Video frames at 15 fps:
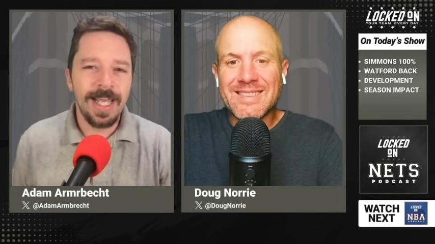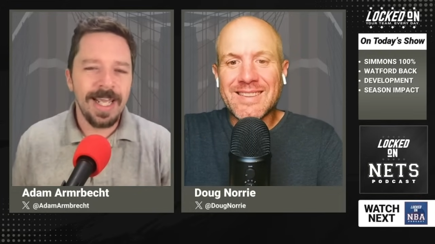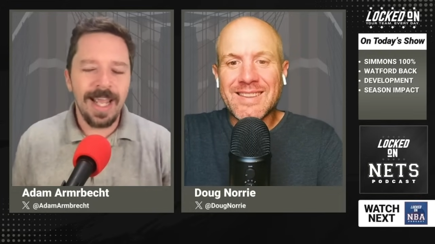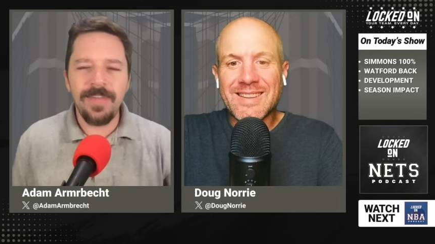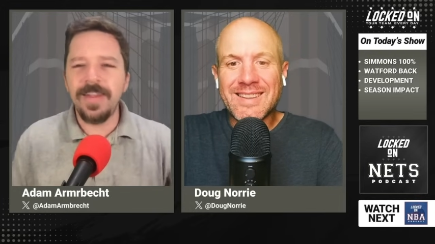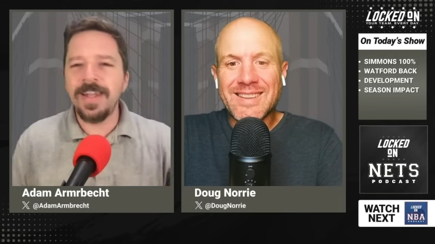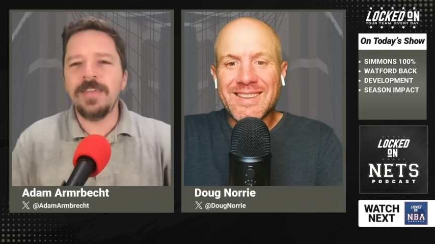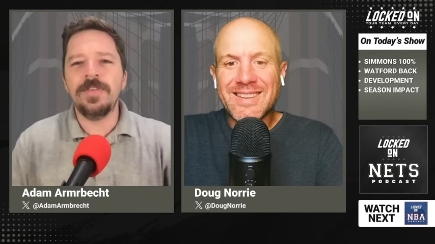
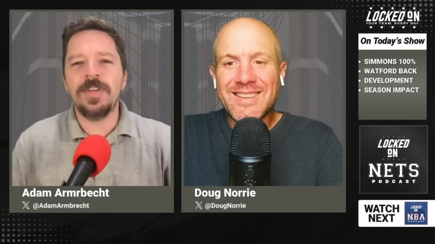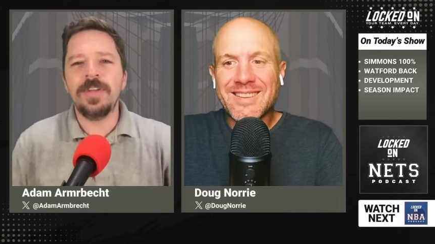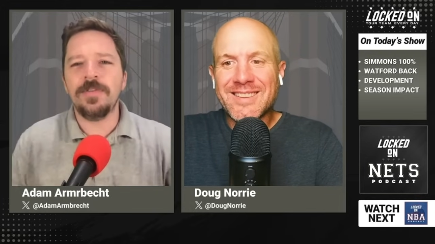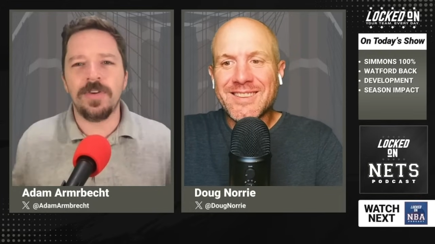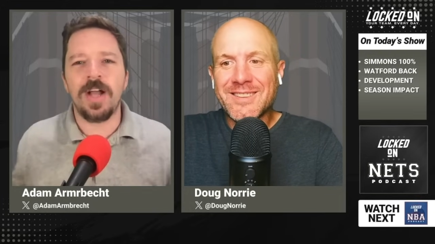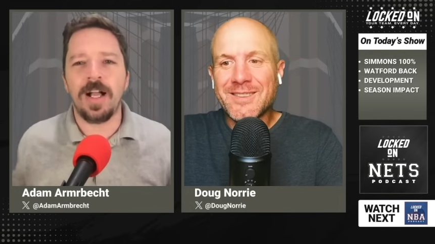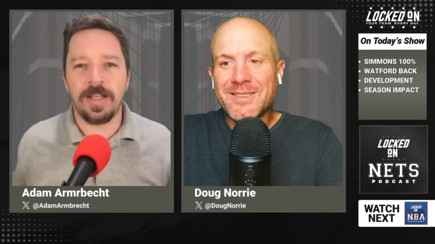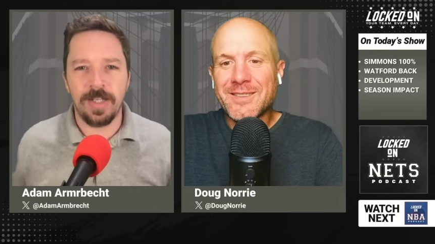Speaker 1: And then even if you're
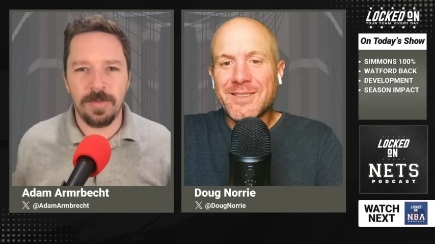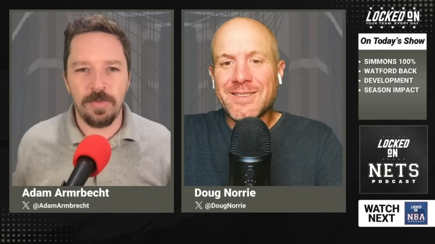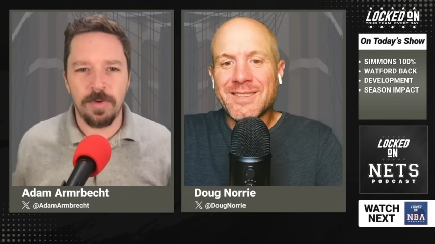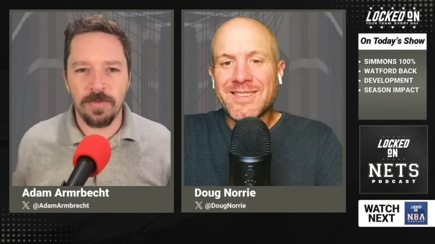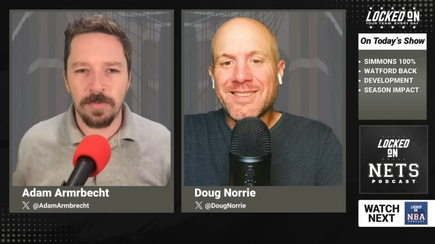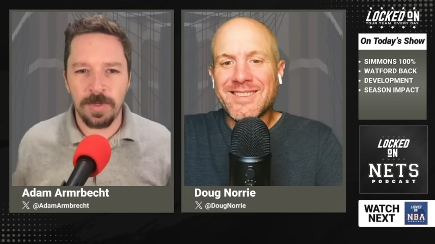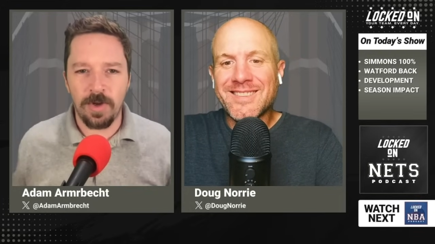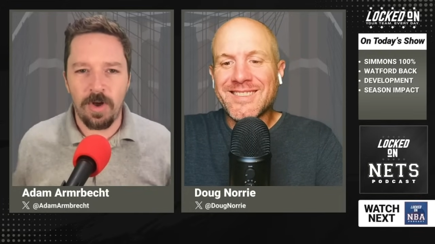not going to
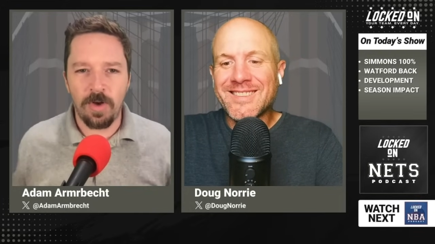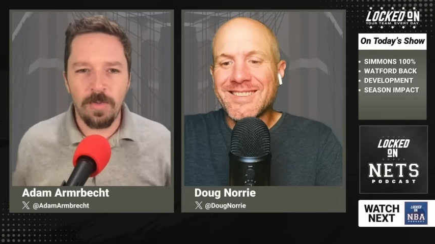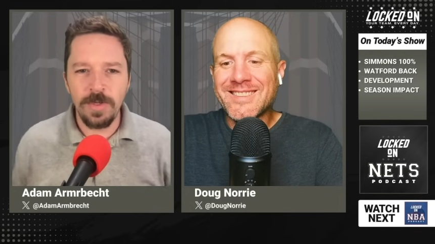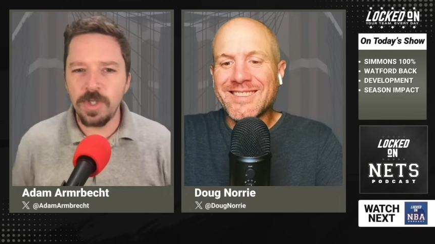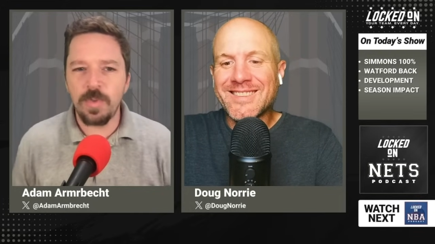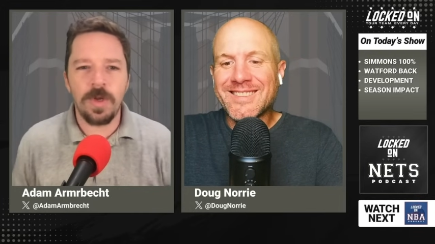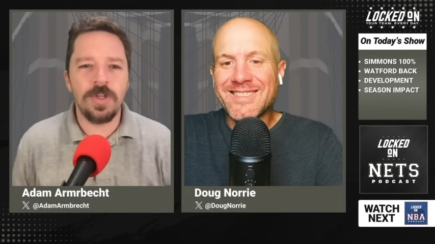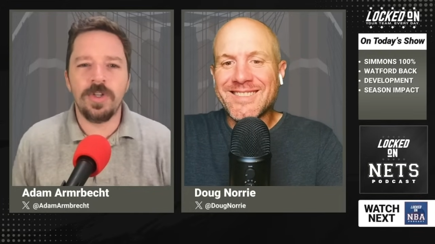move him at all, we
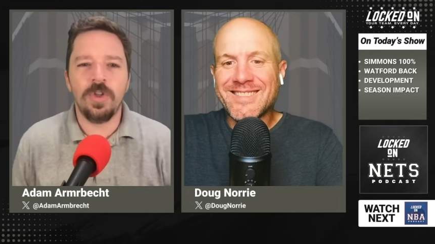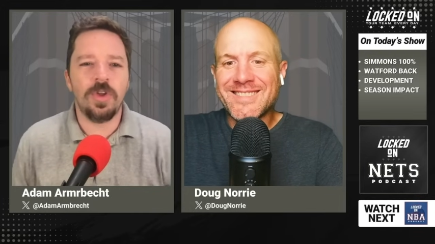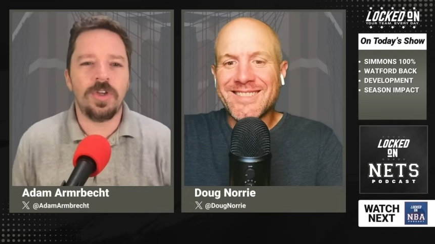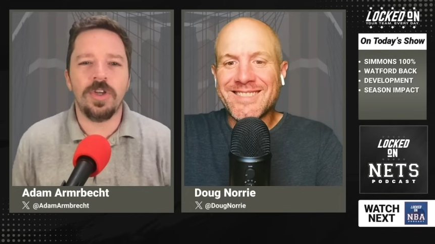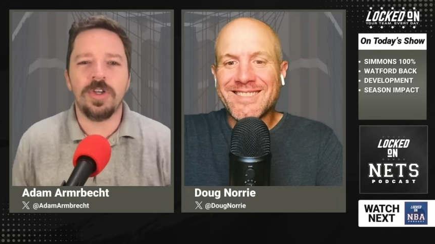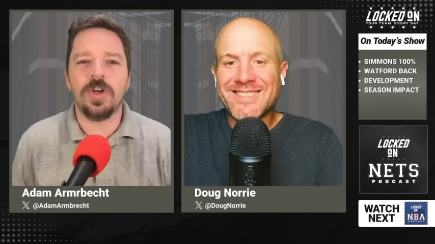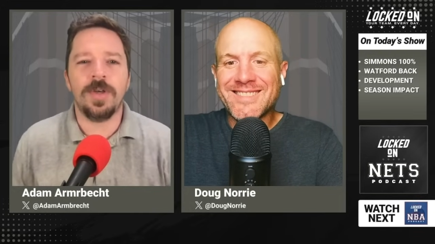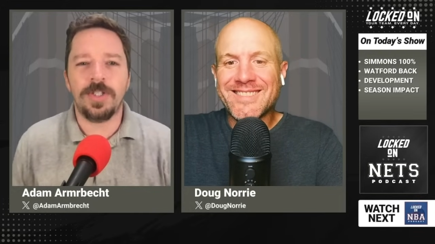just want you to look
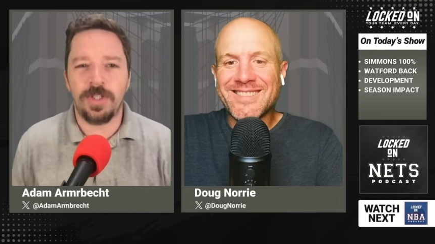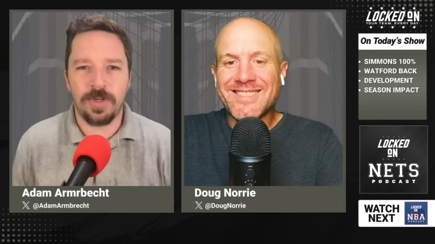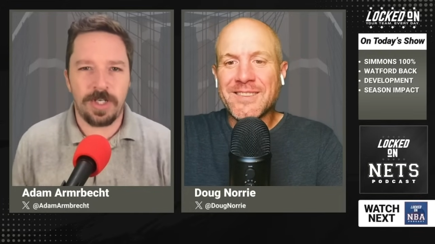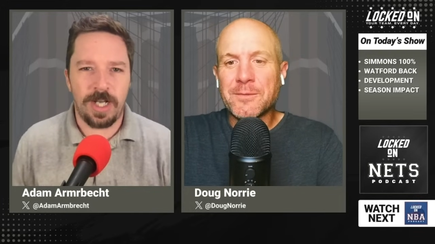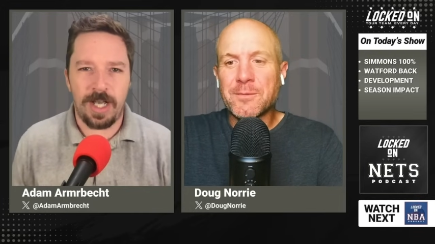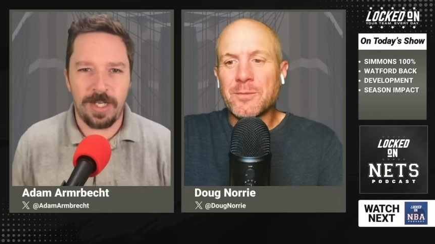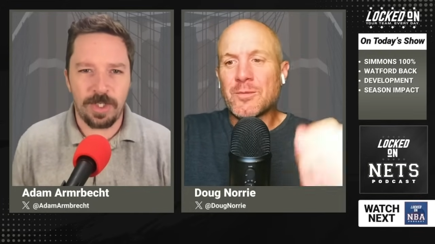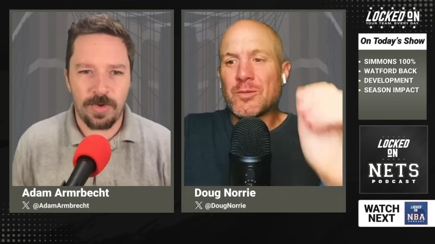good going into your
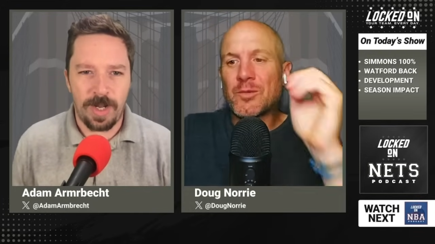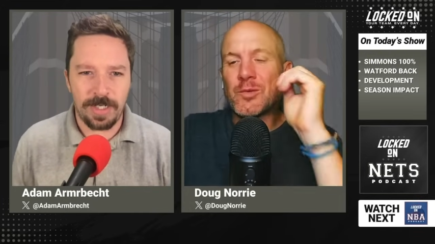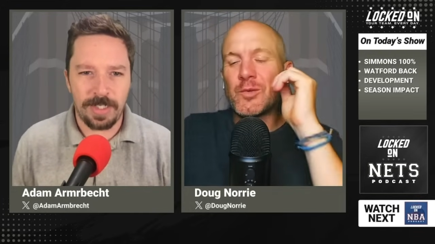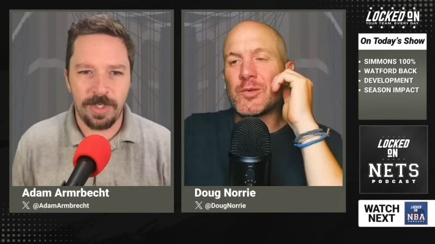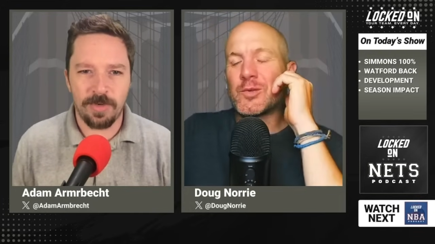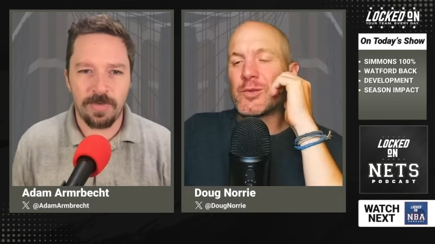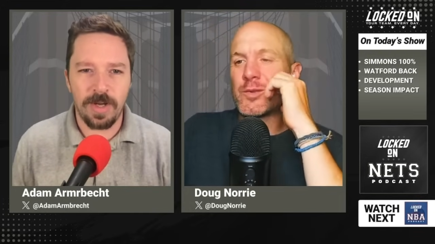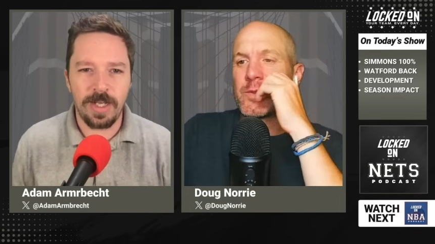contract
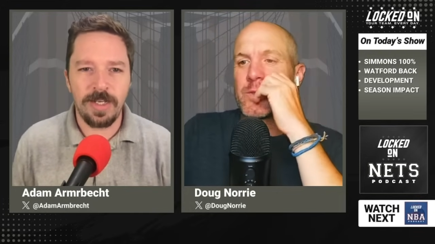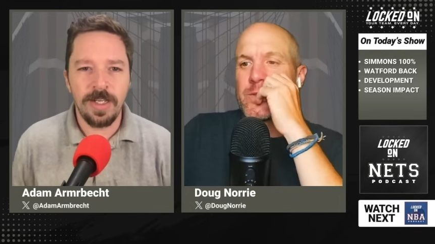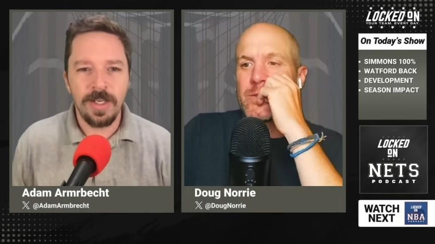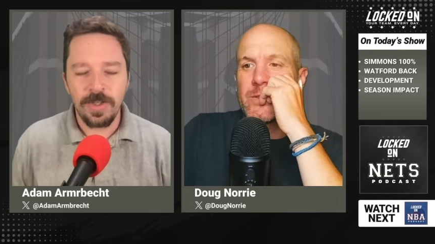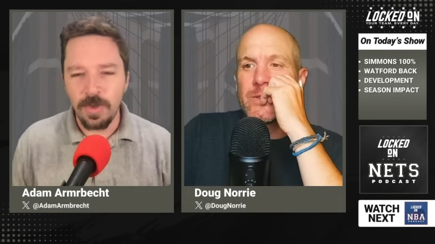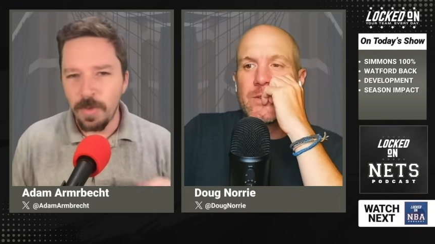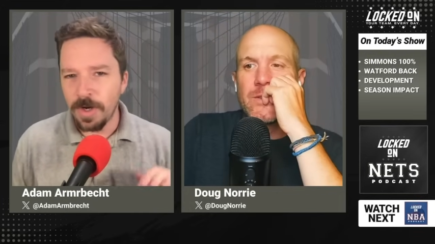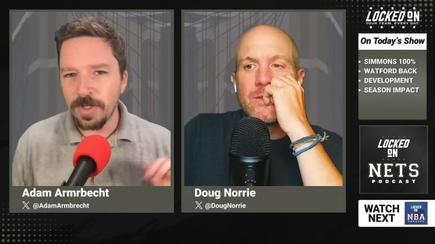year, right?
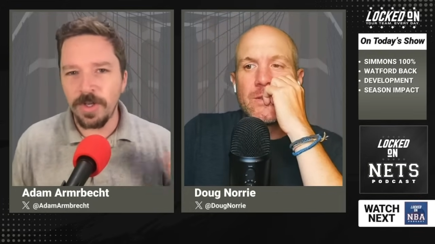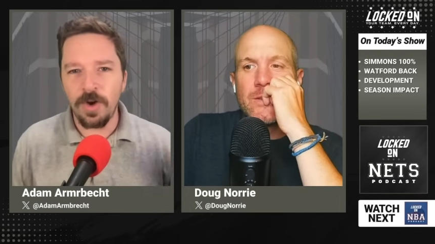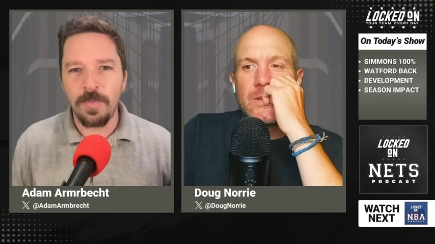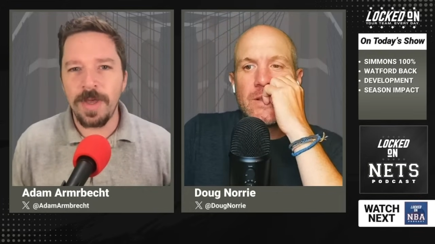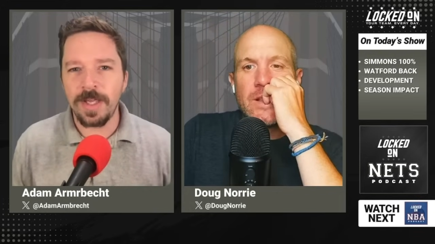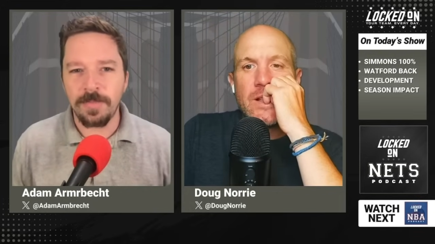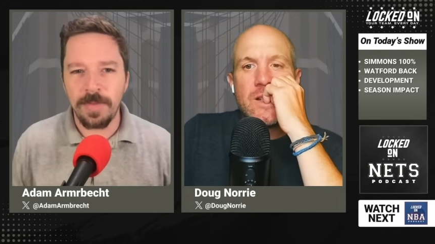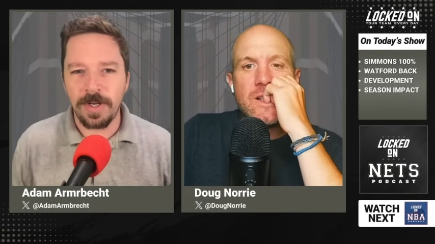You want to go
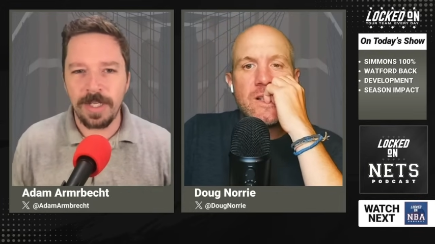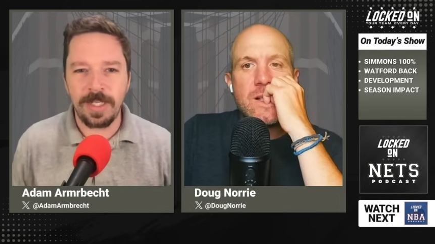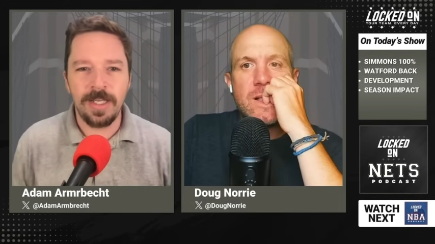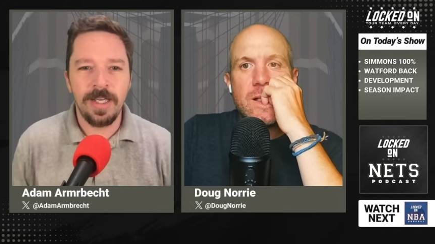make money.